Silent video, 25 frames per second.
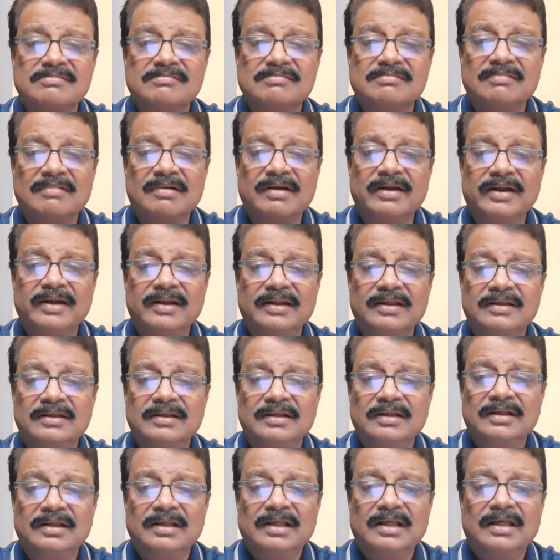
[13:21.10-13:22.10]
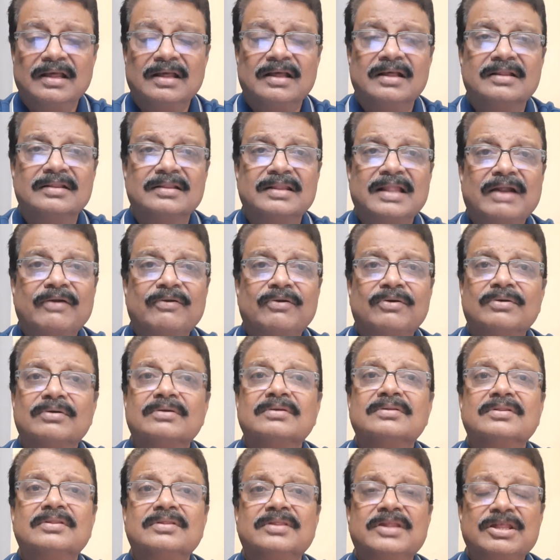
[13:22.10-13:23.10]
right? Now,
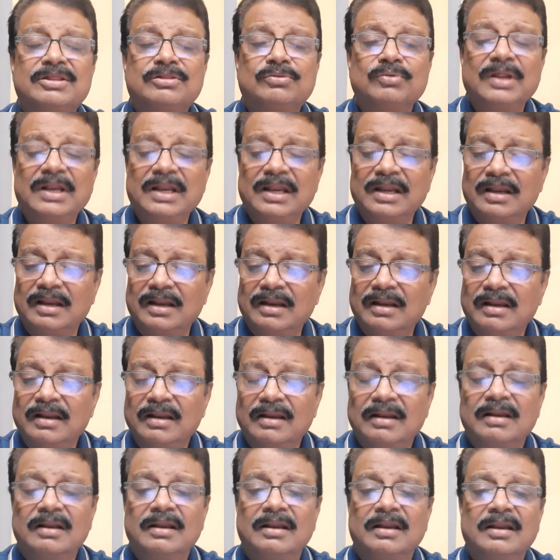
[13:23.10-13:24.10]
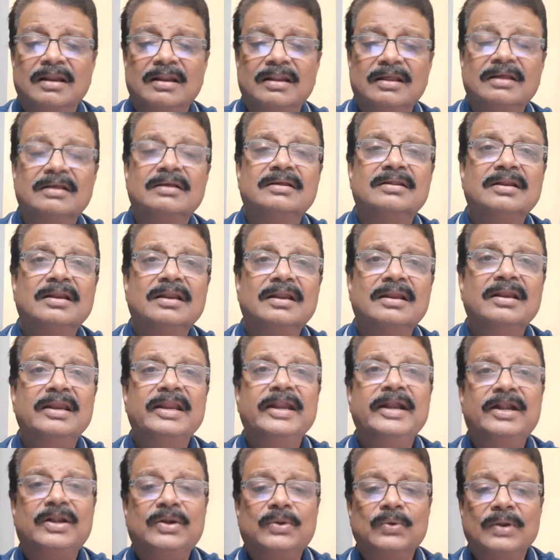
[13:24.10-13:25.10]
this will
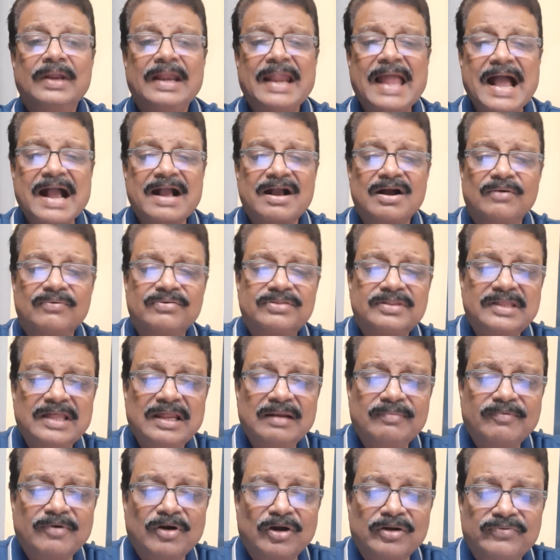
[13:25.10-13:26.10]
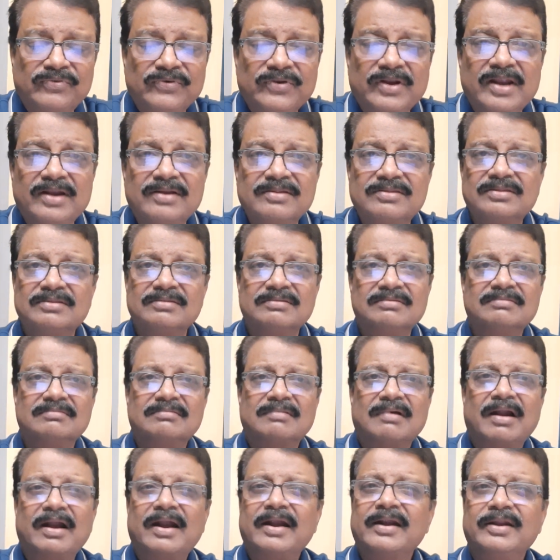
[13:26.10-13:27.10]
lead to lack of self-confidence
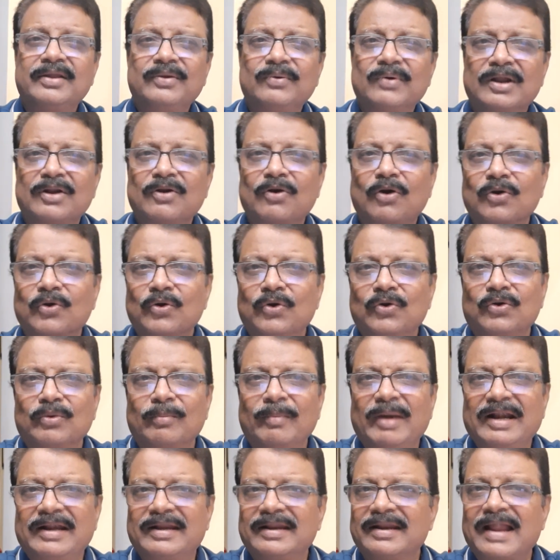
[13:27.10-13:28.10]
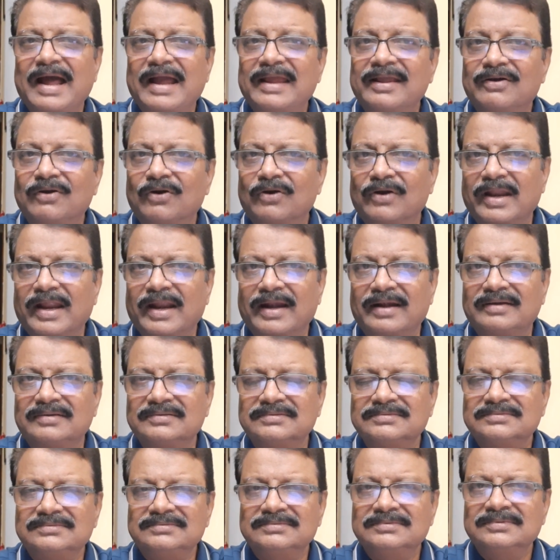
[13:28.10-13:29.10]
and you are not going to maintain eye contact.
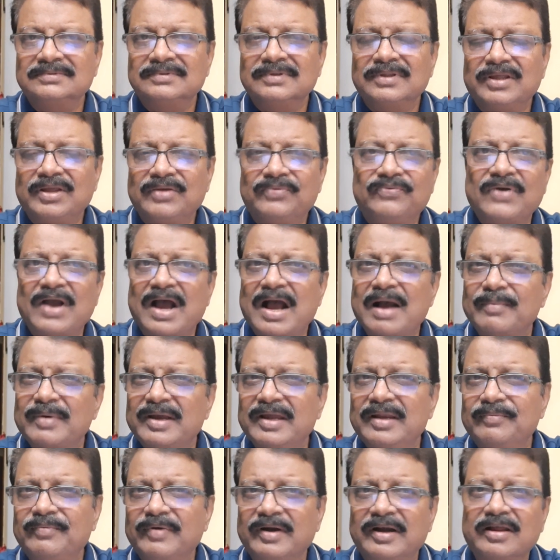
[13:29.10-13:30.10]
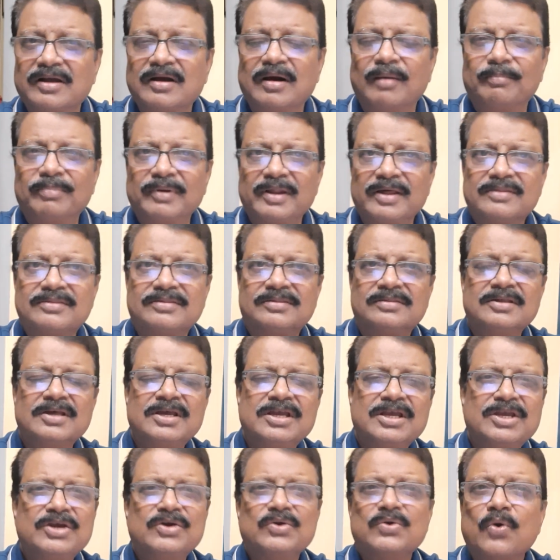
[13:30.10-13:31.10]
If you have an inferiority complex,
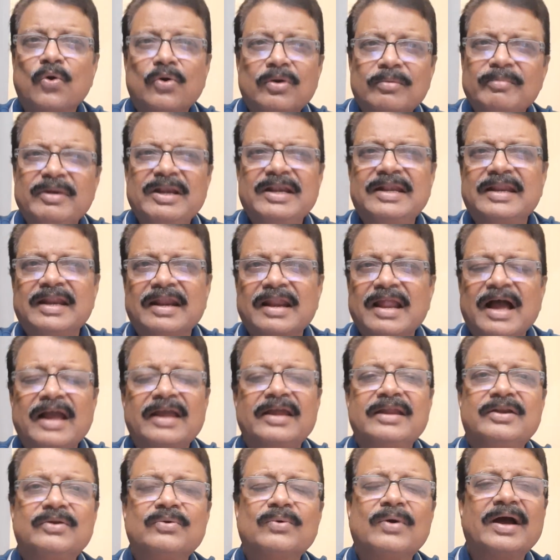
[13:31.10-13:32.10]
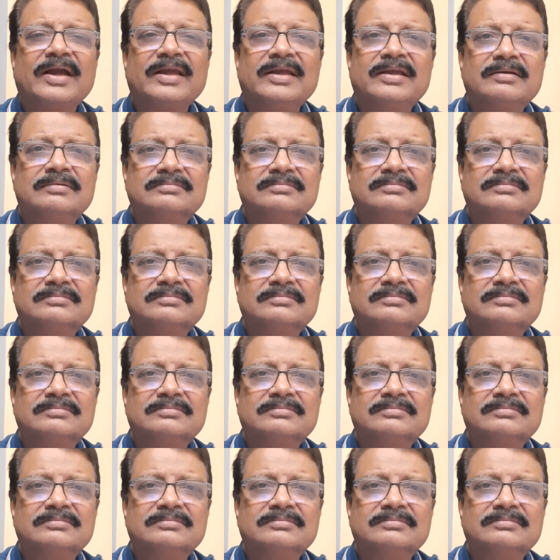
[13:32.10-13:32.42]
you don't meet an eye to eye.